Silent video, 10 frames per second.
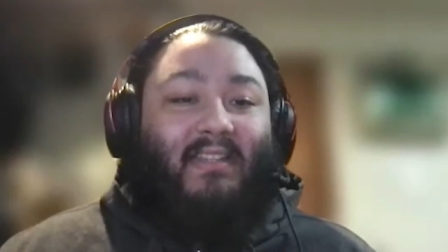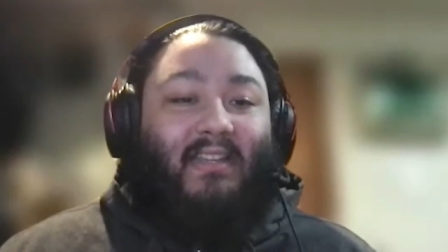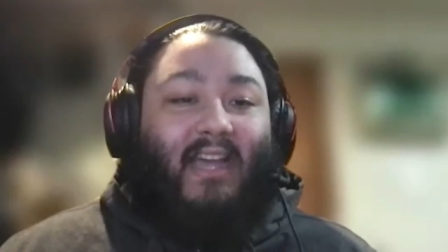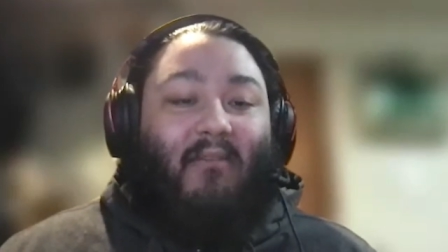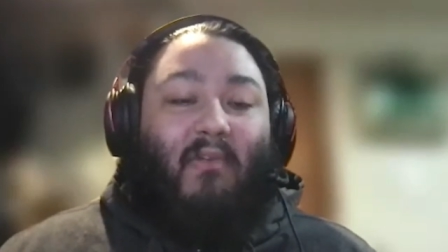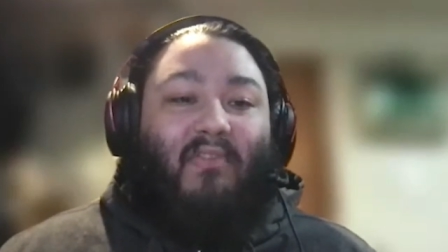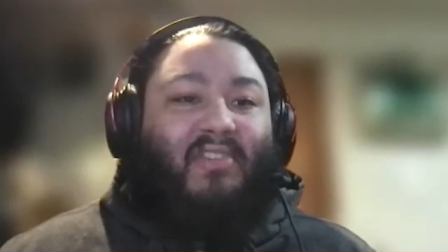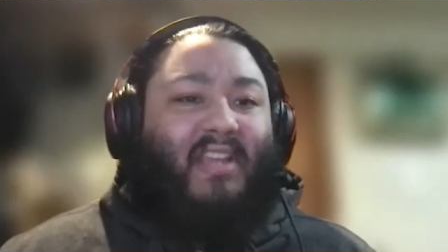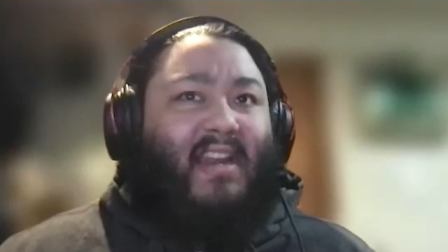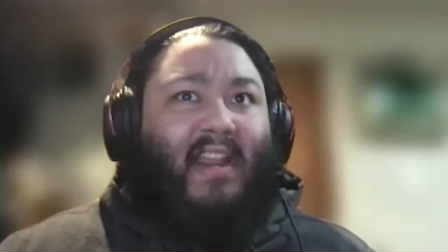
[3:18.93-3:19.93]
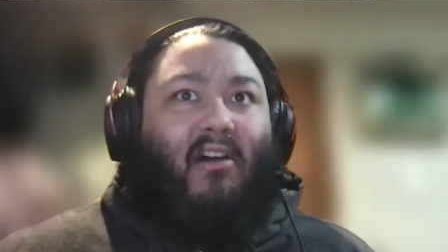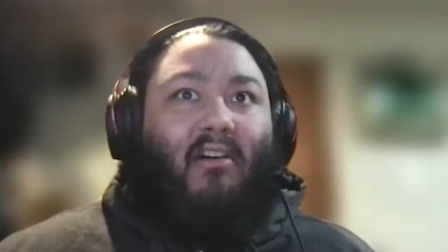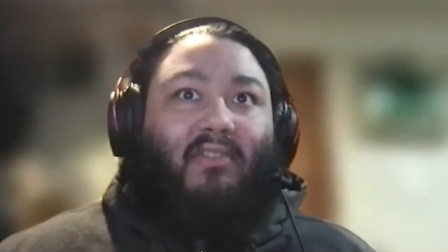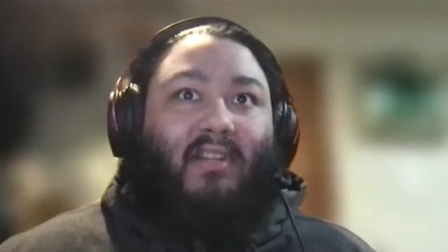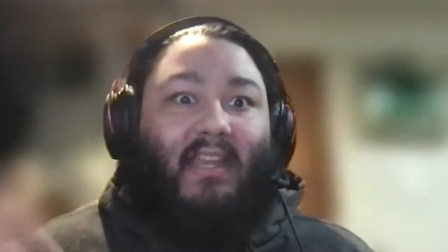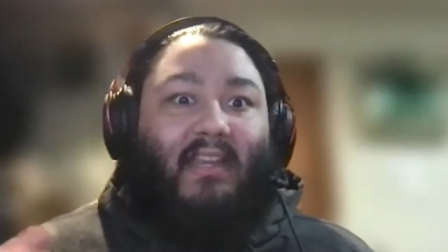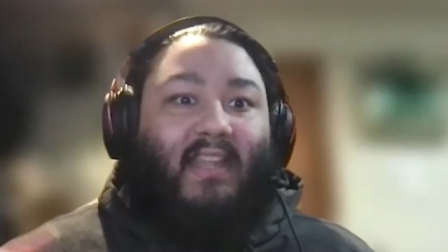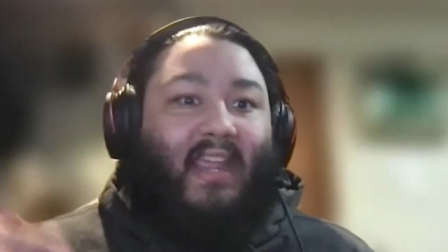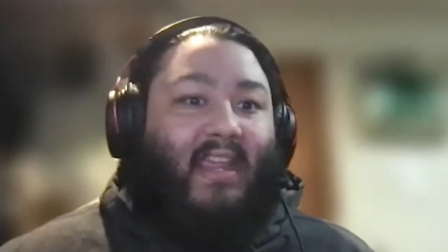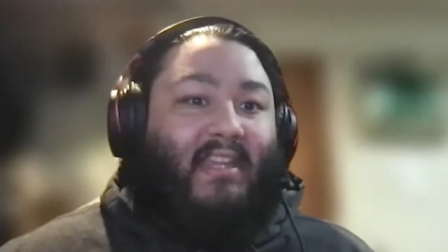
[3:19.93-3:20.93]
Um, we were just kind of like alternate
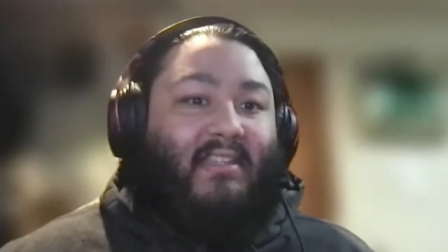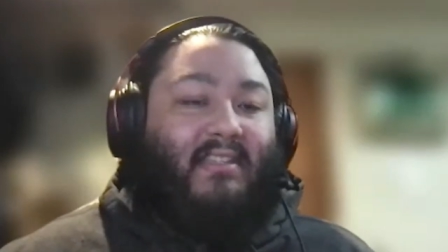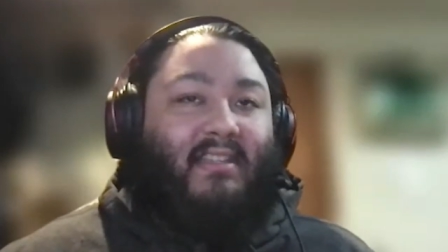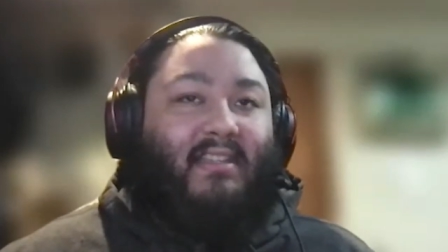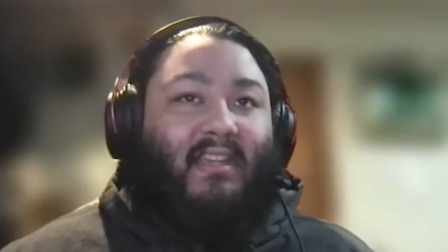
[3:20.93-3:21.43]
days.